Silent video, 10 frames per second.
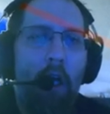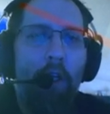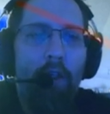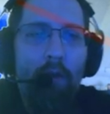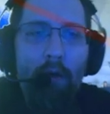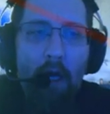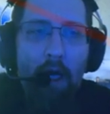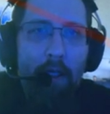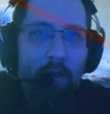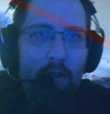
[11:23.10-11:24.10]
You
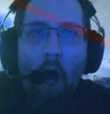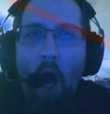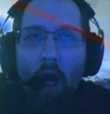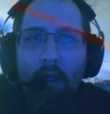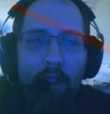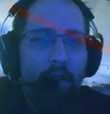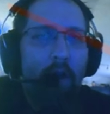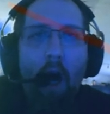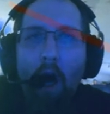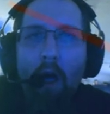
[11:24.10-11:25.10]
guys talk and
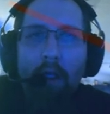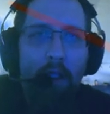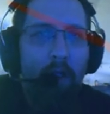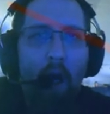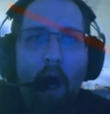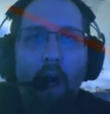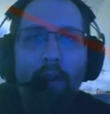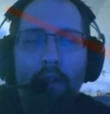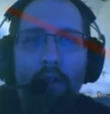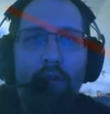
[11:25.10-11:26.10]
talk and talk
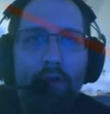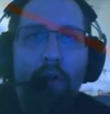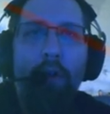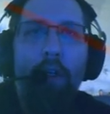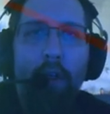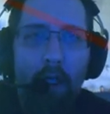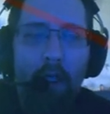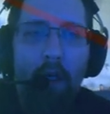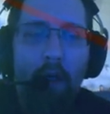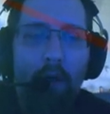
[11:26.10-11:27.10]
to stroke your
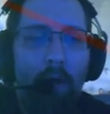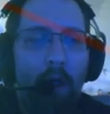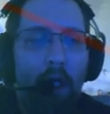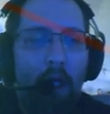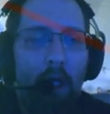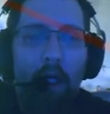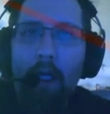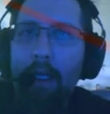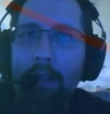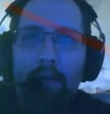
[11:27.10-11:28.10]
ego
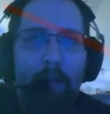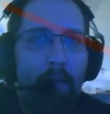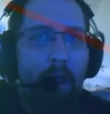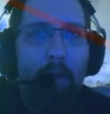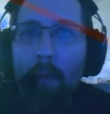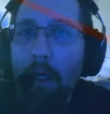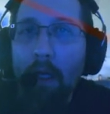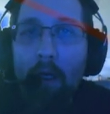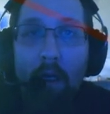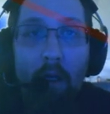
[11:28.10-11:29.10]
and to be
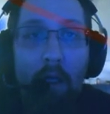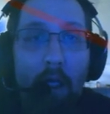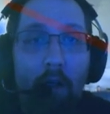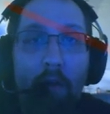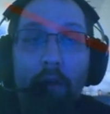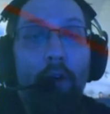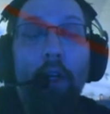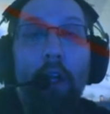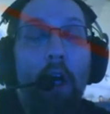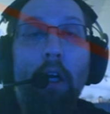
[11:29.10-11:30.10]
big and to look
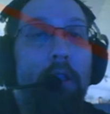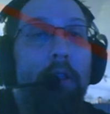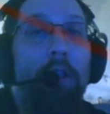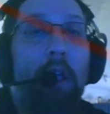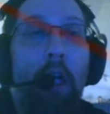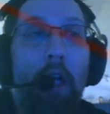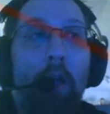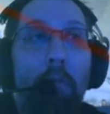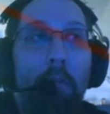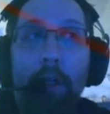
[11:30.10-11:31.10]
at us,
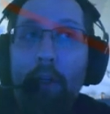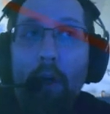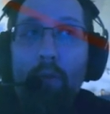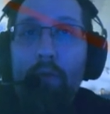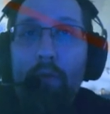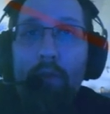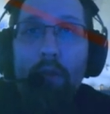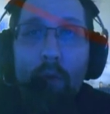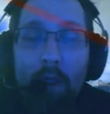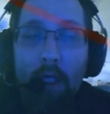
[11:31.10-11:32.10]
but don't
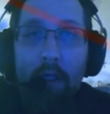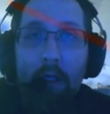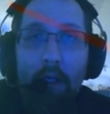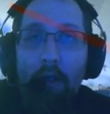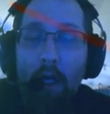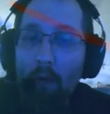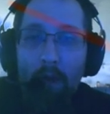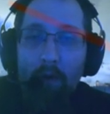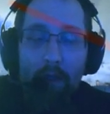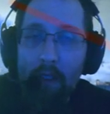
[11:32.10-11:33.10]
do anything. You're not
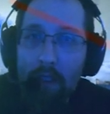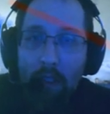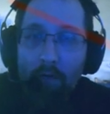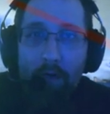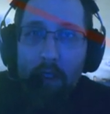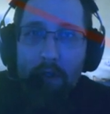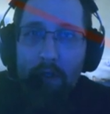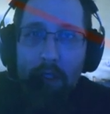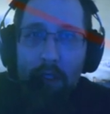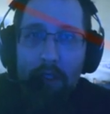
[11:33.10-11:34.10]
releasing
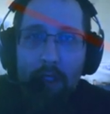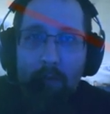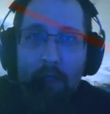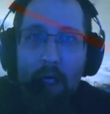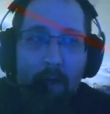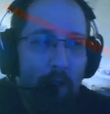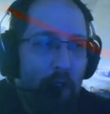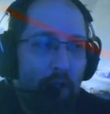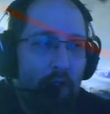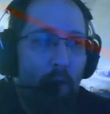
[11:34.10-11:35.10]
features at the same time. You
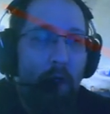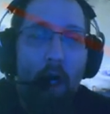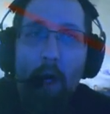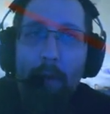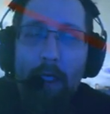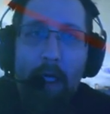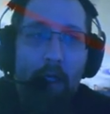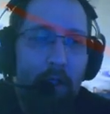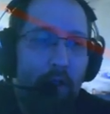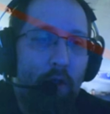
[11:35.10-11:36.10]
didn't do an update,
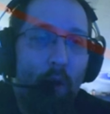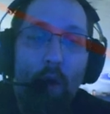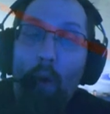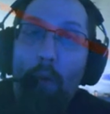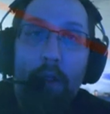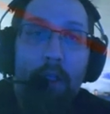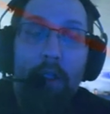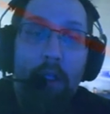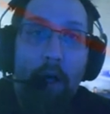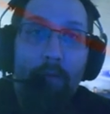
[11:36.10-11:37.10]
you didn't do a whole bunch of
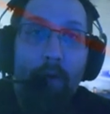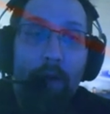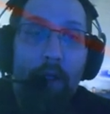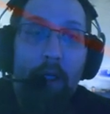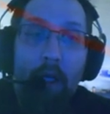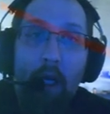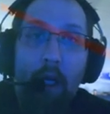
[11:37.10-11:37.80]
stuff with it.